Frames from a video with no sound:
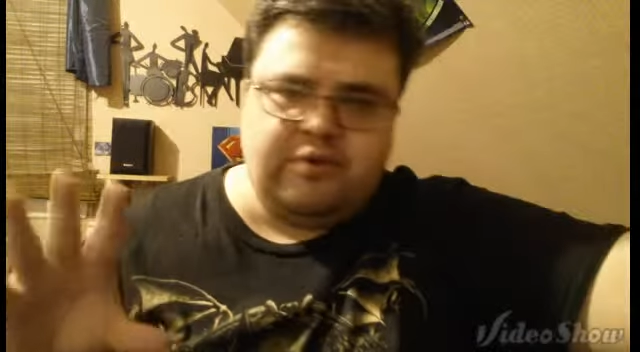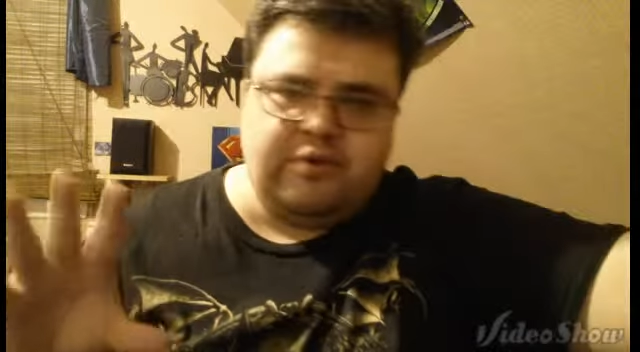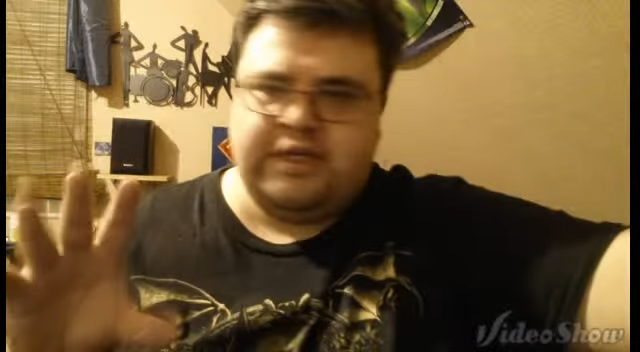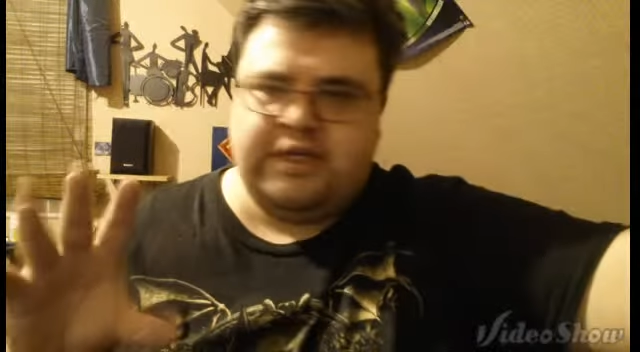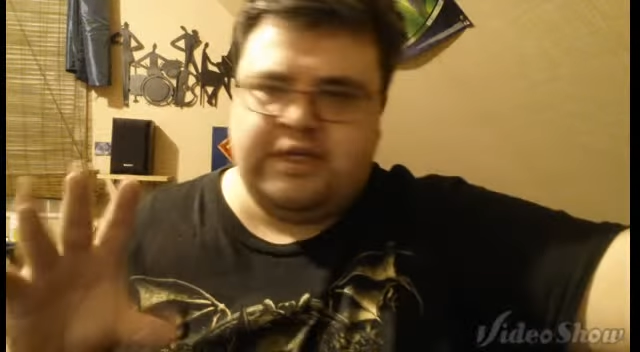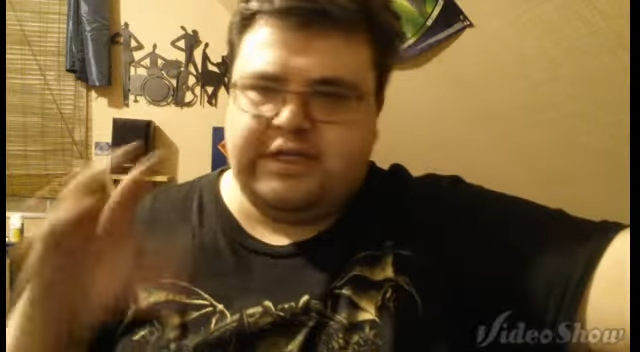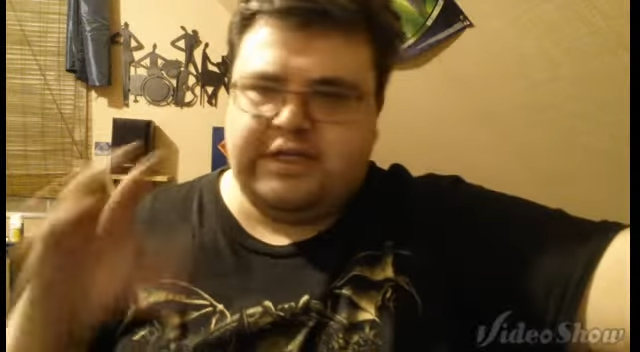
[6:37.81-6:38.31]

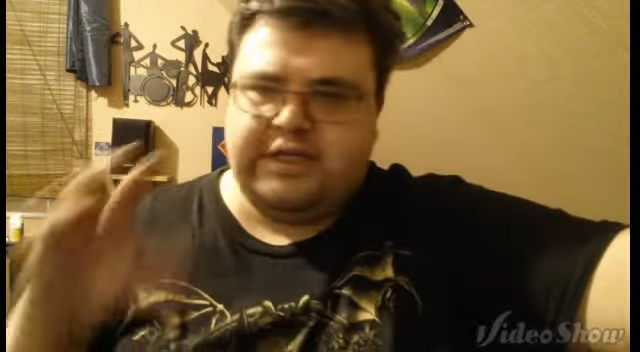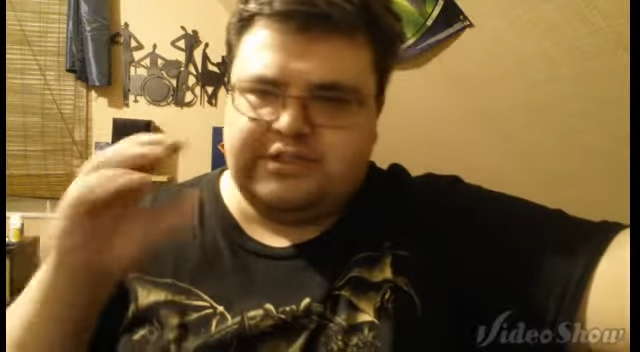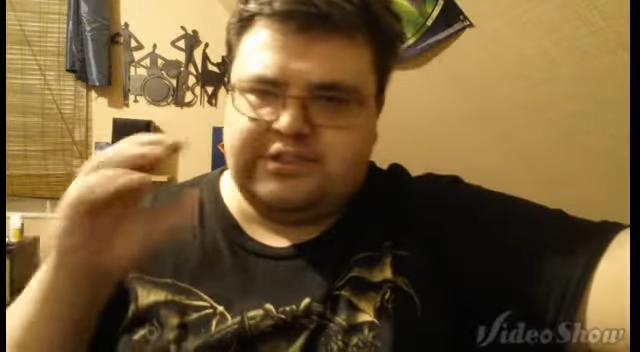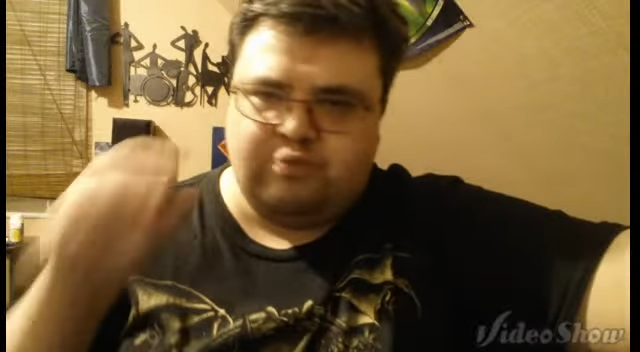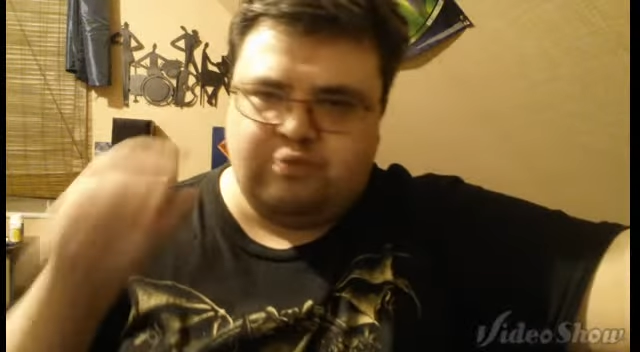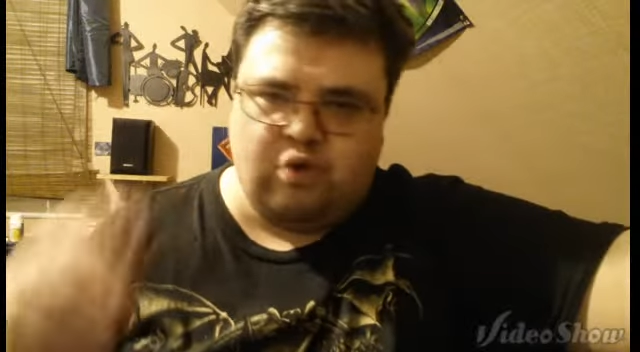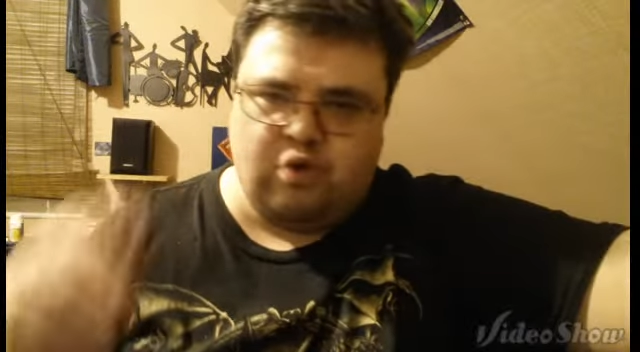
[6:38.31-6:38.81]
it is
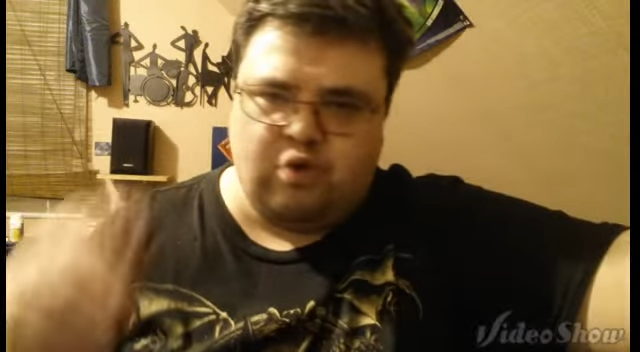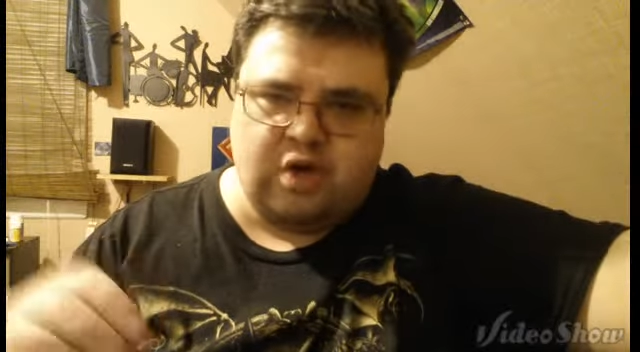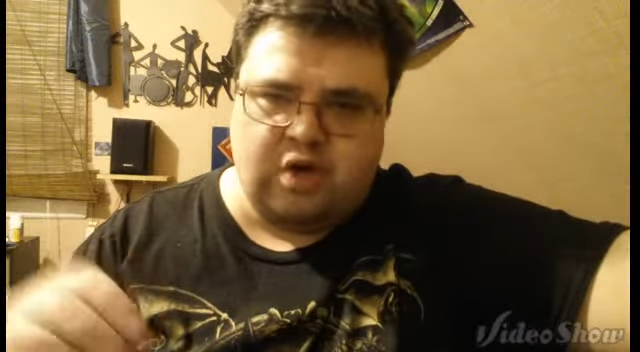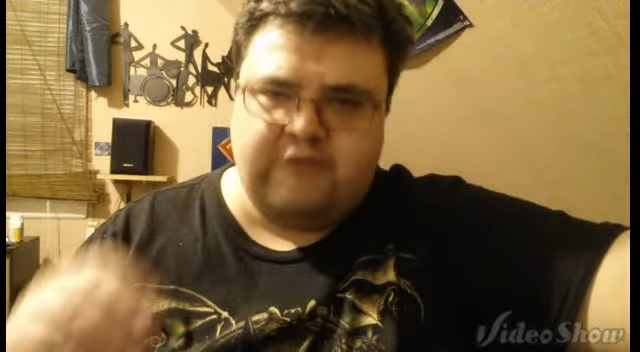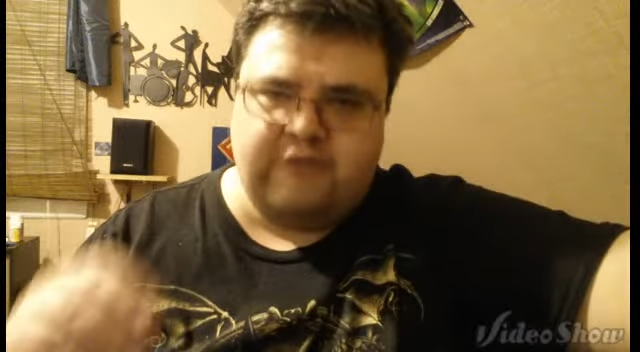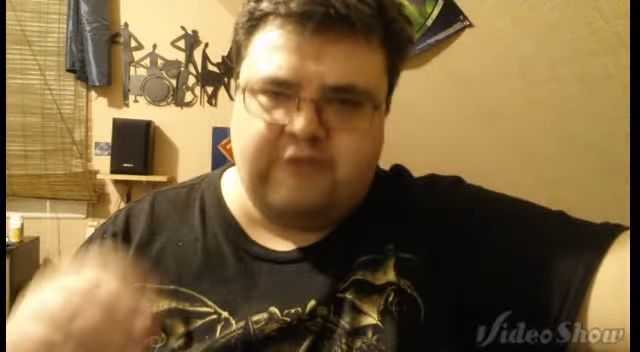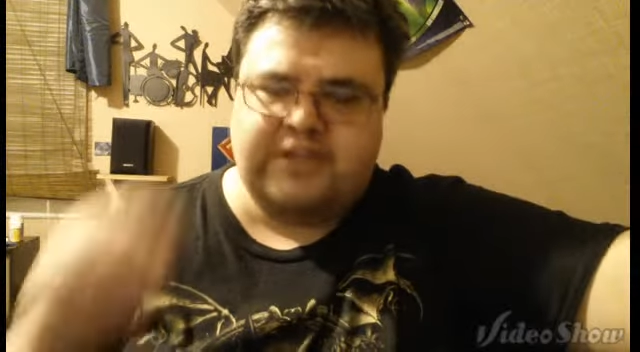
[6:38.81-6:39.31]
more of
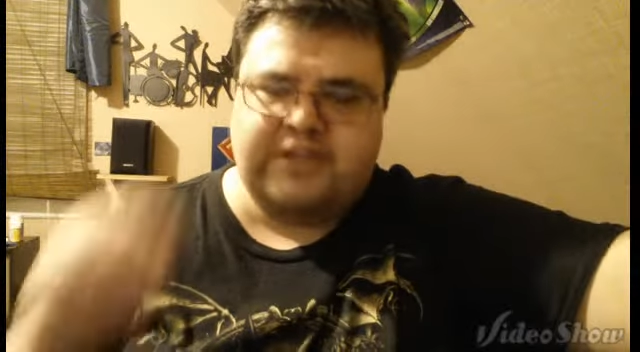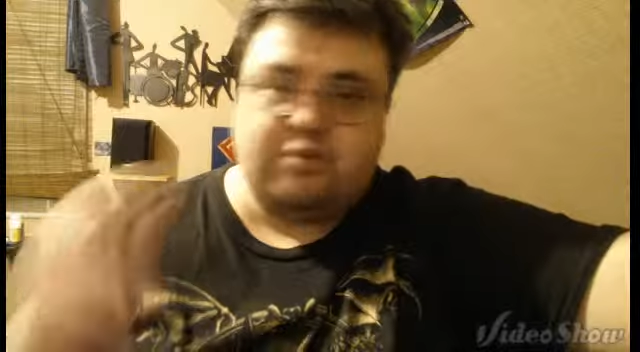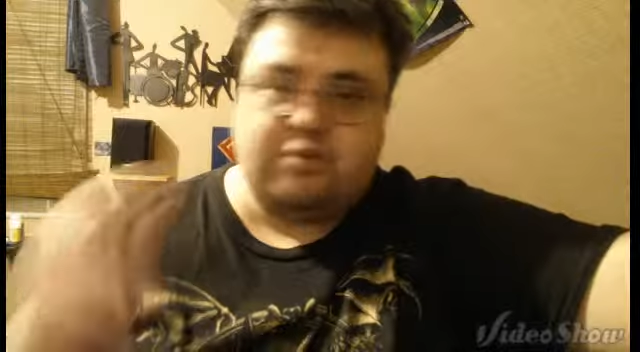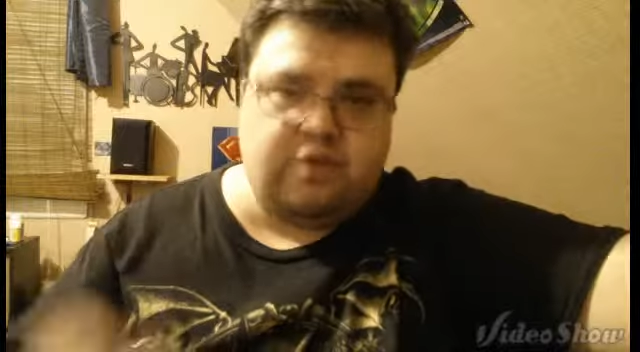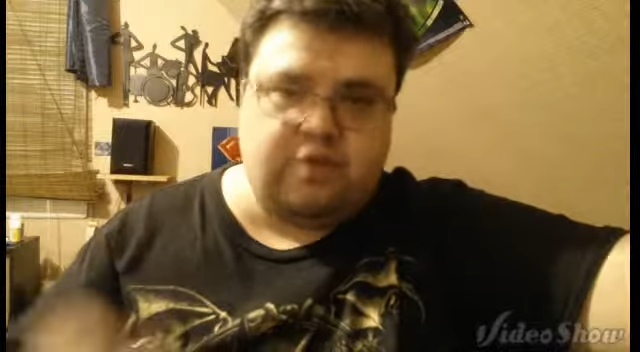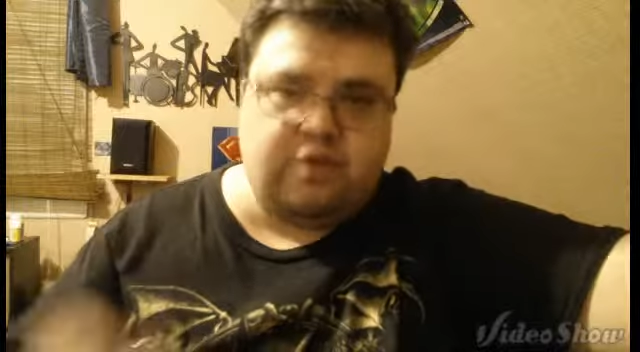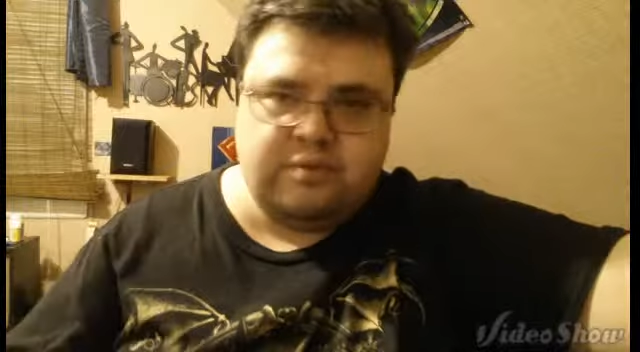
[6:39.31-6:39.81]
a
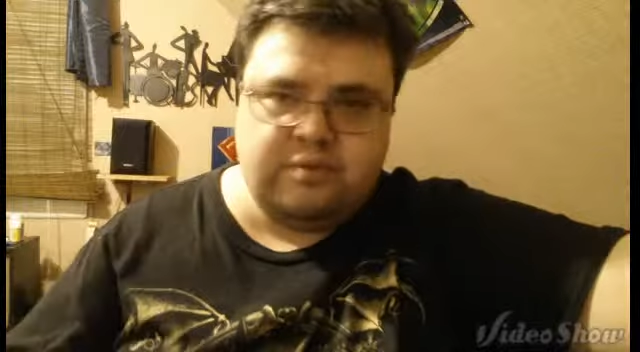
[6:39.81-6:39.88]
sequel.